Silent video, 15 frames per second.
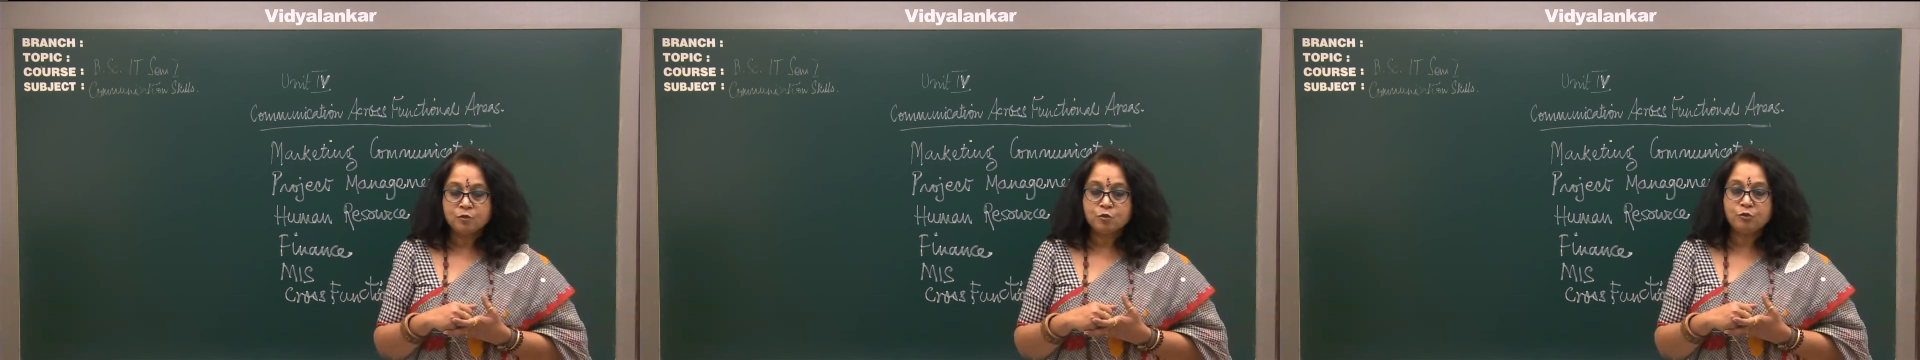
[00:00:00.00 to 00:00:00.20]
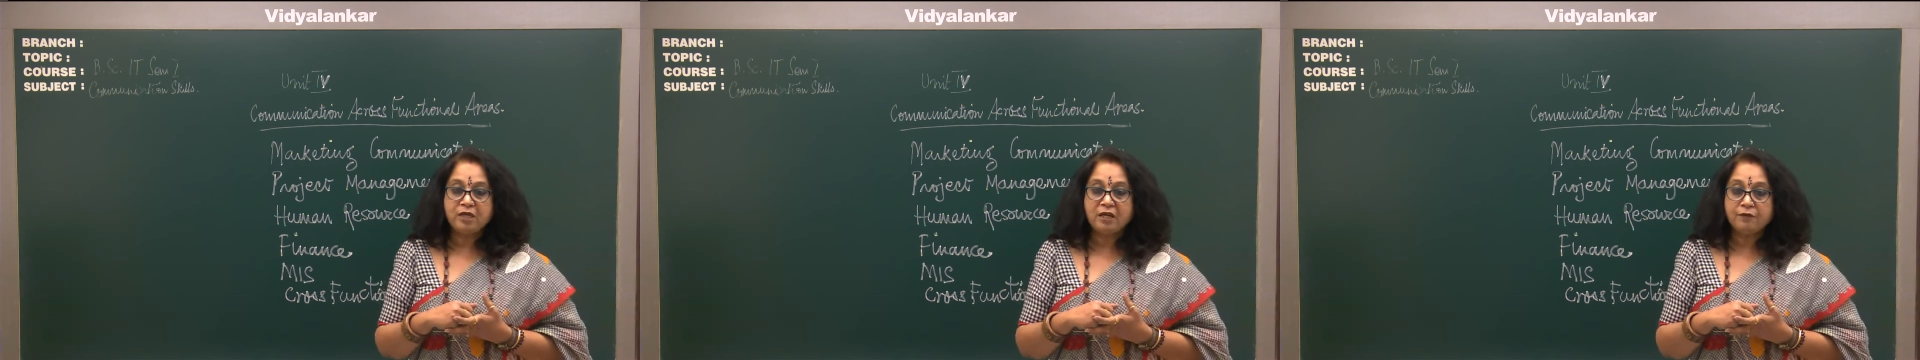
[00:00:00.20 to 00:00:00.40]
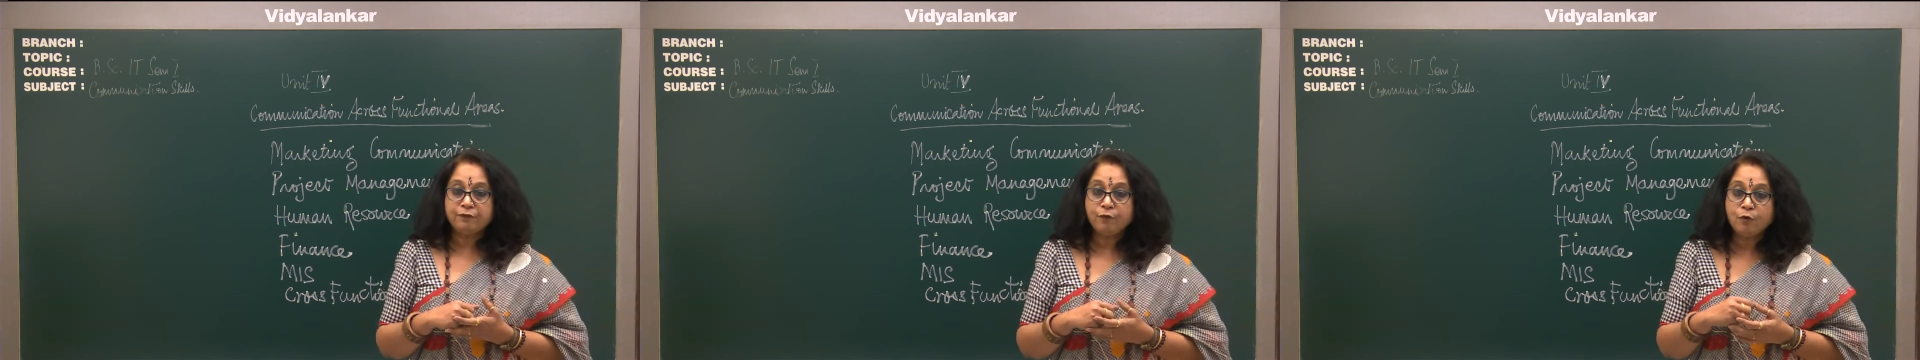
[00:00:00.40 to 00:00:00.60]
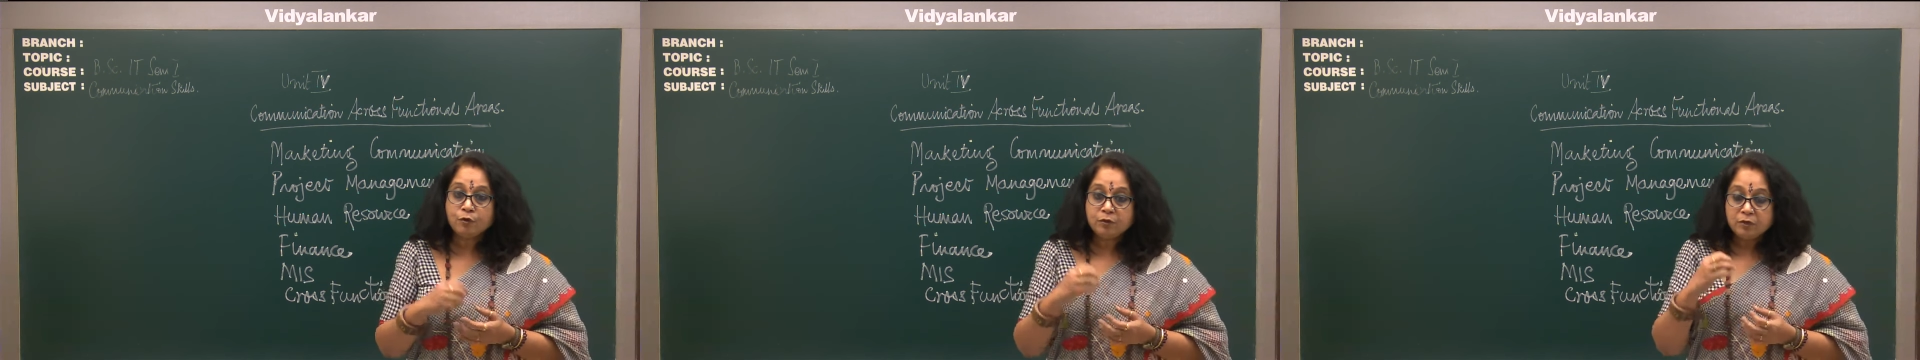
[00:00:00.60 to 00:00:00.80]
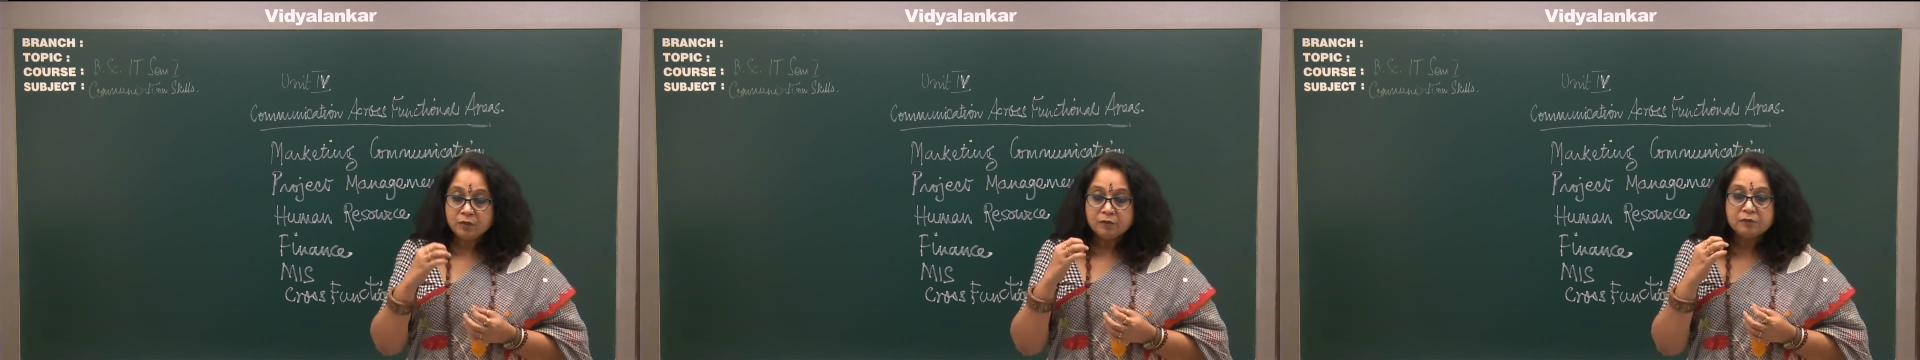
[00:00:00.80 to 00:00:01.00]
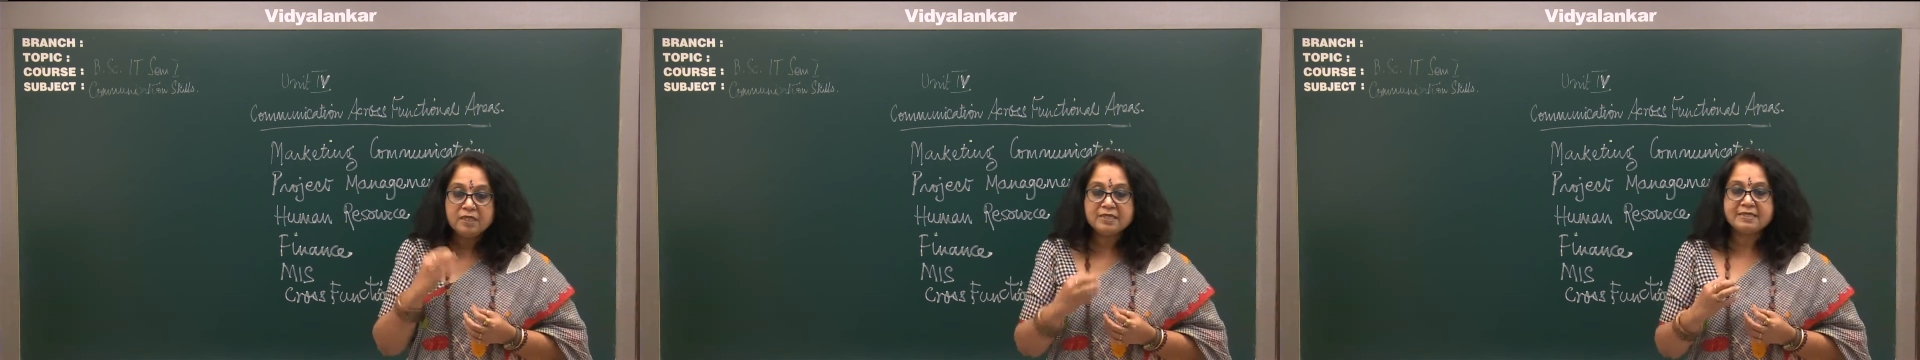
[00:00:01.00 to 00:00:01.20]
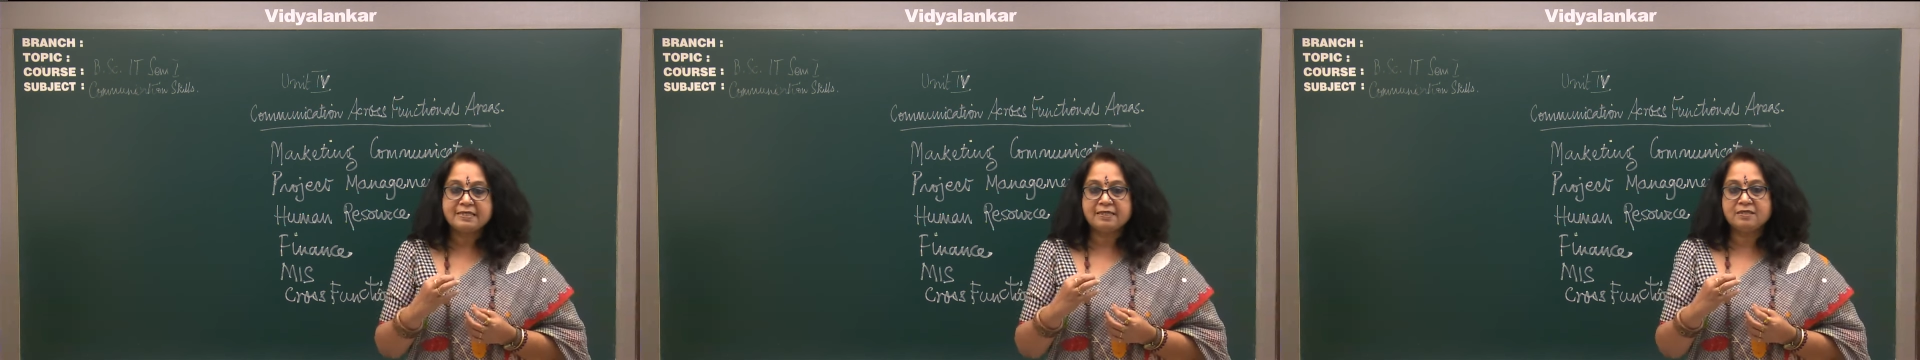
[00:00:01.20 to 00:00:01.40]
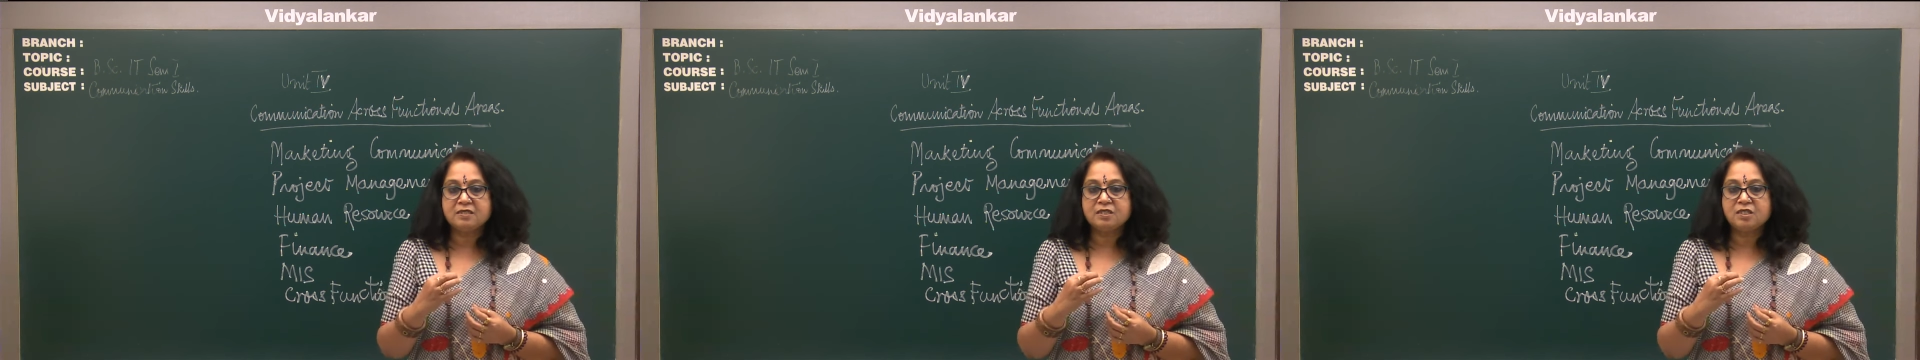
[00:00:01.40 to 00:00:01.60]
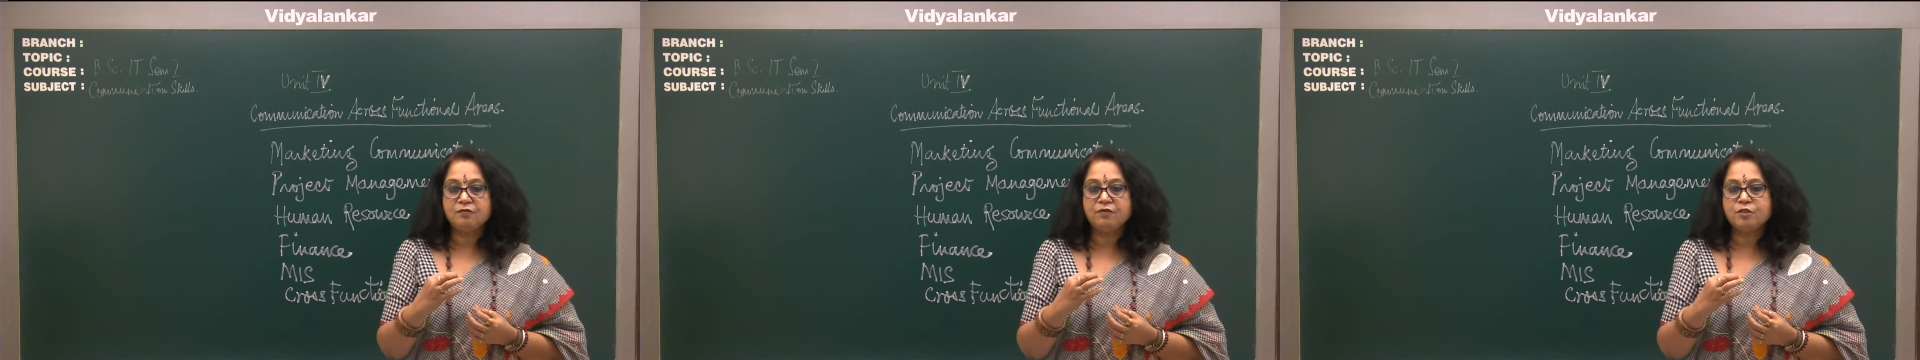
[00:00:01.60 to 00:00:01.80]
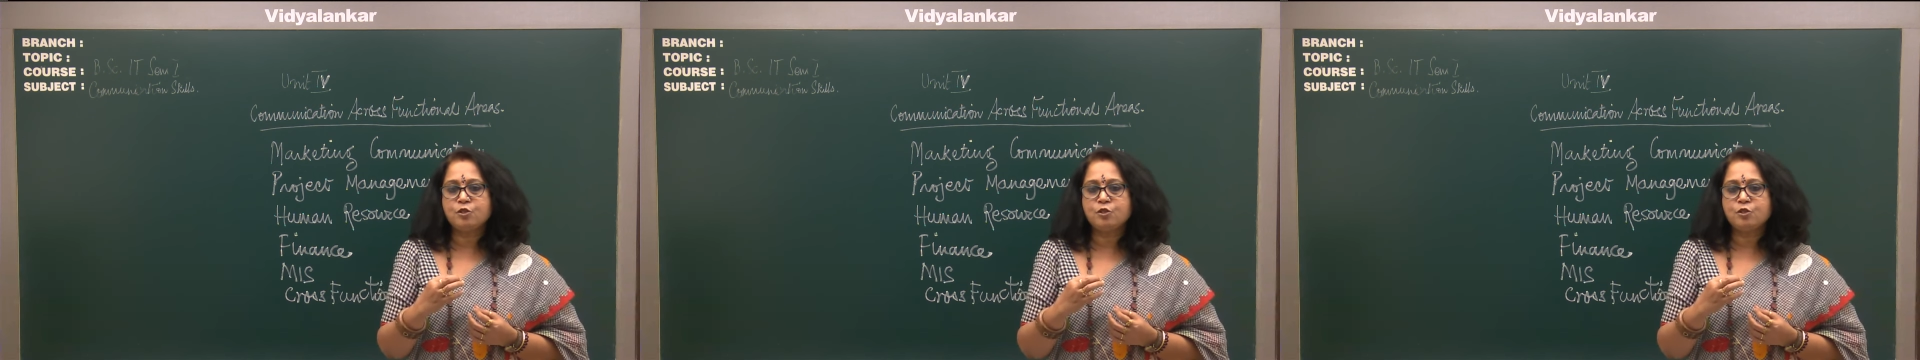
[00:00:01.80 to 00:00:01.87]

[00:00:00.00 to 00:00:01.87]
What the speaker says: So therefore, this sensitive